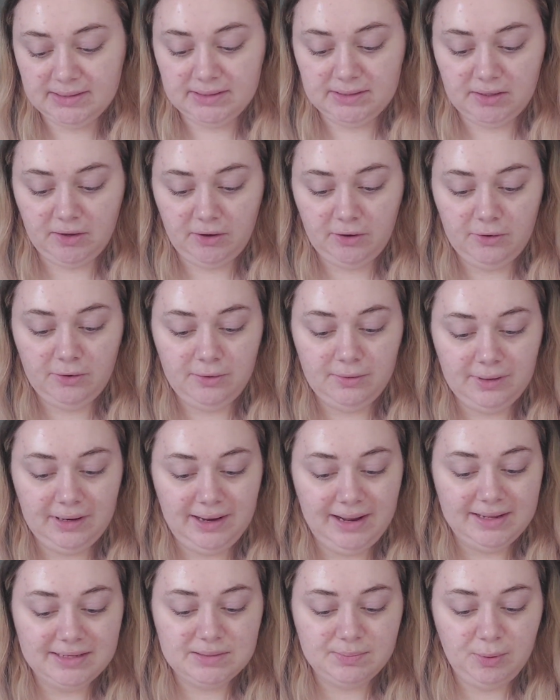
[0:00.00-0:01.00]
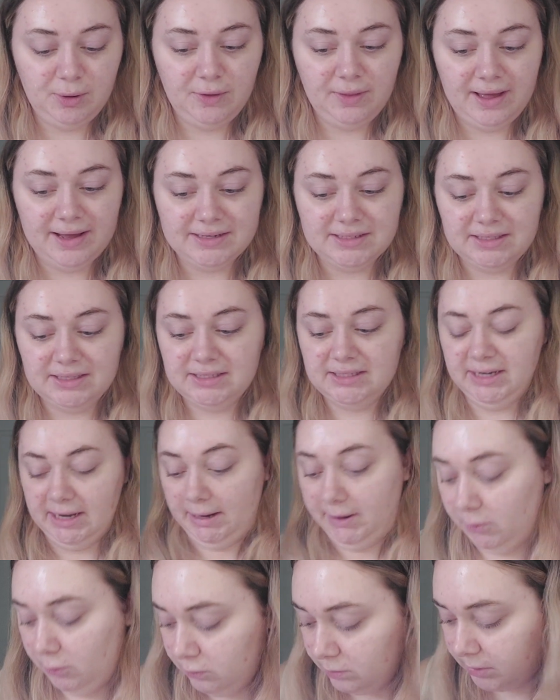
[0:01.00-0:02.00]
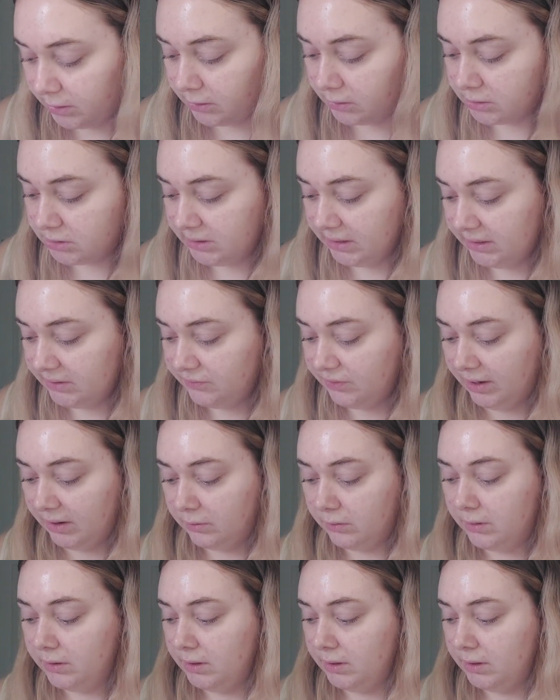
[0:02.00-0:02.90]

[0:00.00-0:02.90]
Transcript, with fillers: So let's put that to the test. Oh my god, I nearly fell.